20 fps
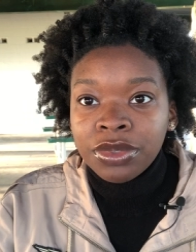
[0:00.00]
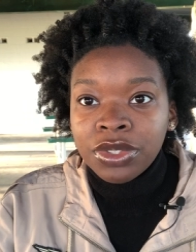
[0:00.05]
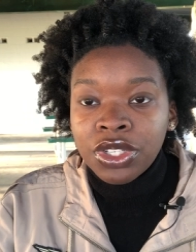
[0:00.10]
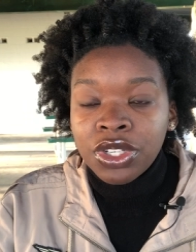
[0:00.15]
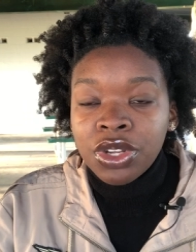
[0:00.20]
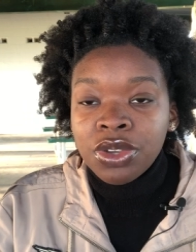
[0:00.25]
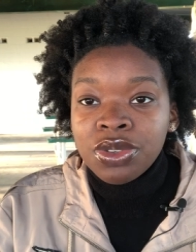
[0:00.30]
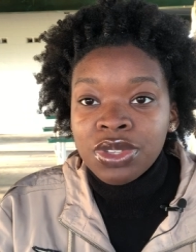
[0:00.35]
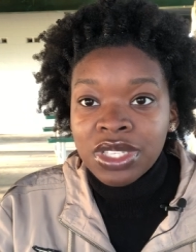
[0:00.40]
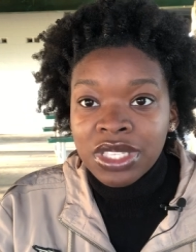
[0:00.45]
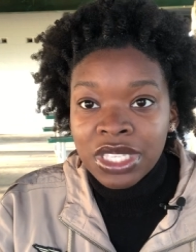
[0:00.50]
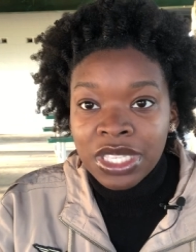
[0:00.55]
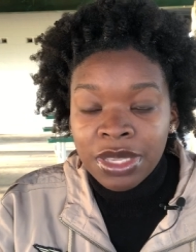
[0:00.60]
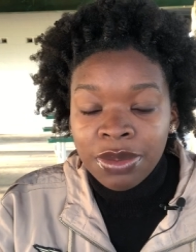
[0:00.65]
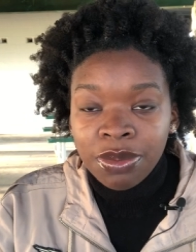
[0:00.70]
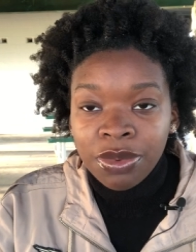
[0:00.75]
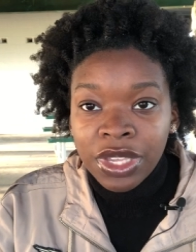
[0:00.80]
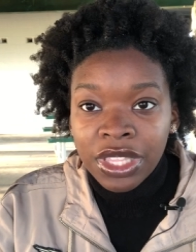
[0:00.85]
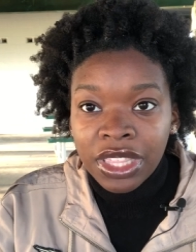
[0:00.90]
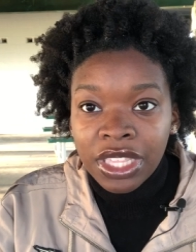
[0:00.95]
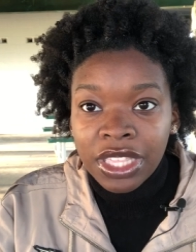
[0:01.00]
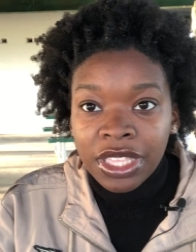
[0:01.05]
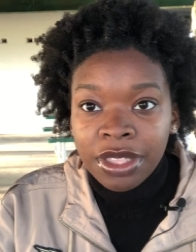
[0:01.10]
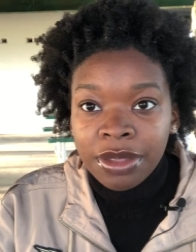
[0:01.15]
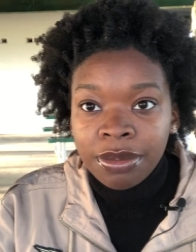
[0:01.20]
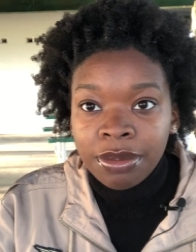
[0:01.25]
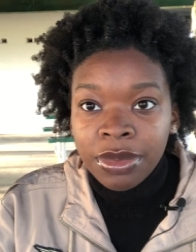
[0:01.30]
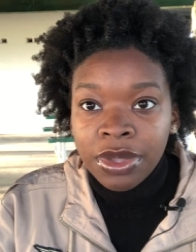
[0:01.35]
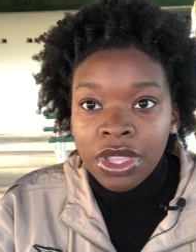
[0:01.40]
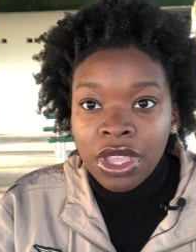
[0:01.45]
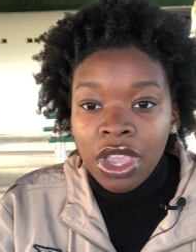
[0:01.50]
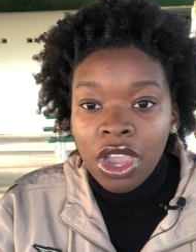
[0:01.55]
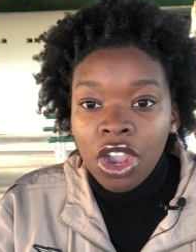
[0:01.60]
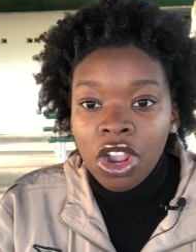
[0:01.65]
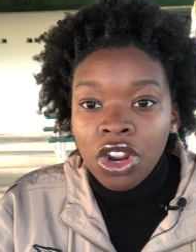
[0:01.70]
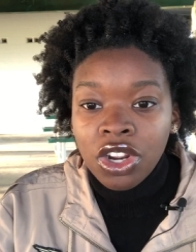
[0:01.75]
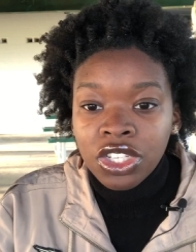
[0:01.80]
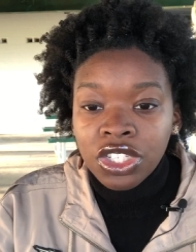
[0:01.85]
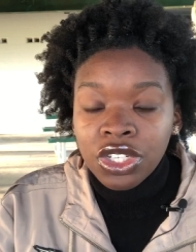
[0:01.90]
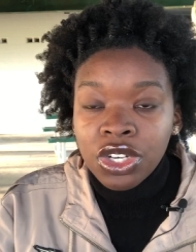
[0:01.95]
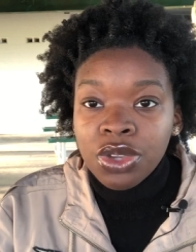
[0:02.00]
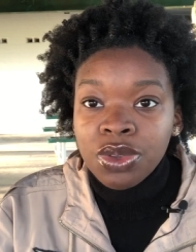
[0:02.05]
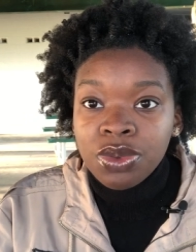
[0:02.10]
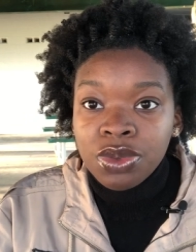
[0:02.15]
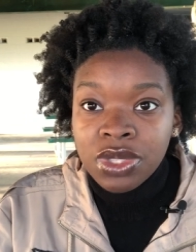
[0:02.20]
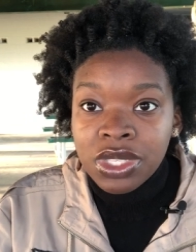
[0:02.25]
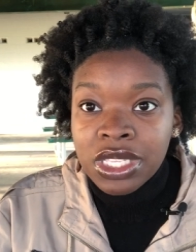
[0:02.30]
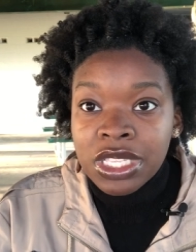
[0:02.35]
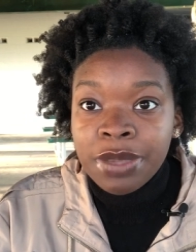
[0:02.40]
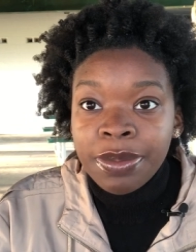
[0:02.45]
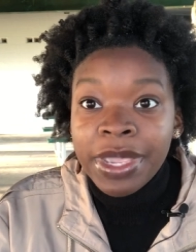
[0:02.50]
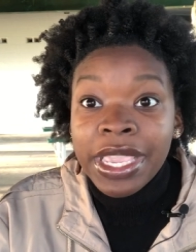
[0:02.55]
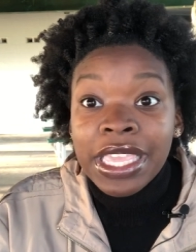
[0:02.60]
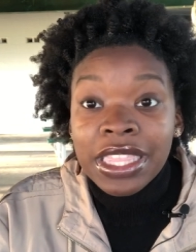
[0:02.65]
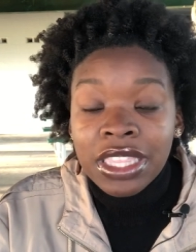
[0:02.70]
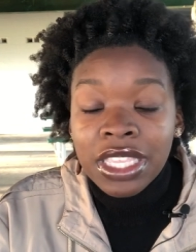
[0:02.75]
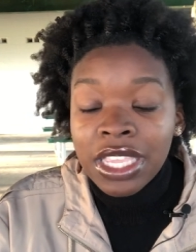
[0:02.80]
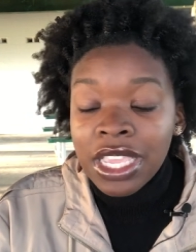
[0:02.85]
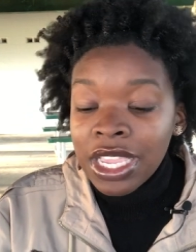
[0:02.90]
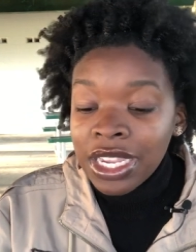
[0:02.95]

you know, sleep with him or, you know, sleep in, the,